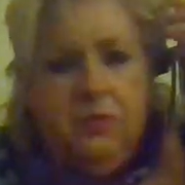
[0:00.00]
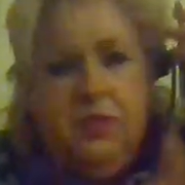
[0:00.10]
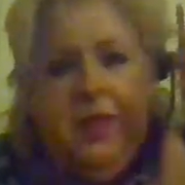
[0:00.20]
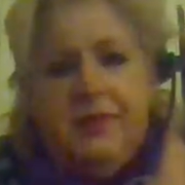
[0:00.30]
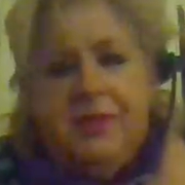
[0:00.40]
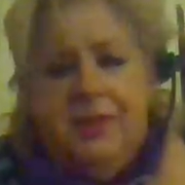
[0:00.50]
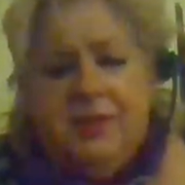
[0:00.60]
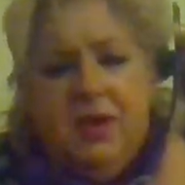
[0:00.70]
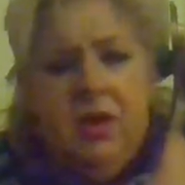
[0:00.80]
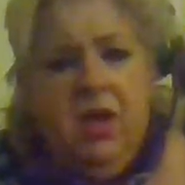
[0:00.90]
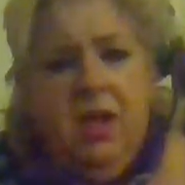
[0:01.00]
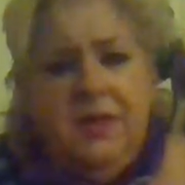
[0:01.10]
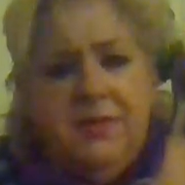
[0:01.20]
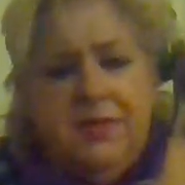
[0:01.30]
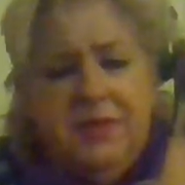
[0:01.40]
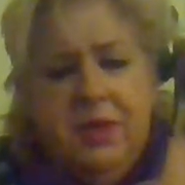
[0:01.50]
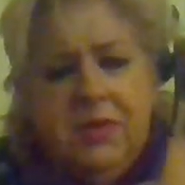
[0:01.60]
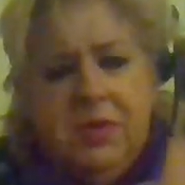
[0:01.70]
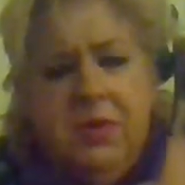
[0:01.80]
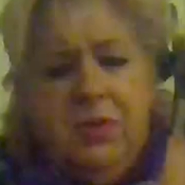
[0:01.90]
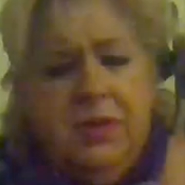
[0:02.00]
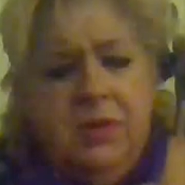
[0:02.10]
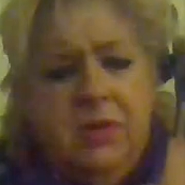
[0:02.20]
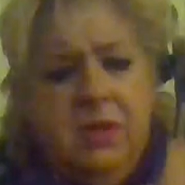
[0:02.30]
the SSRIs, the serotonin,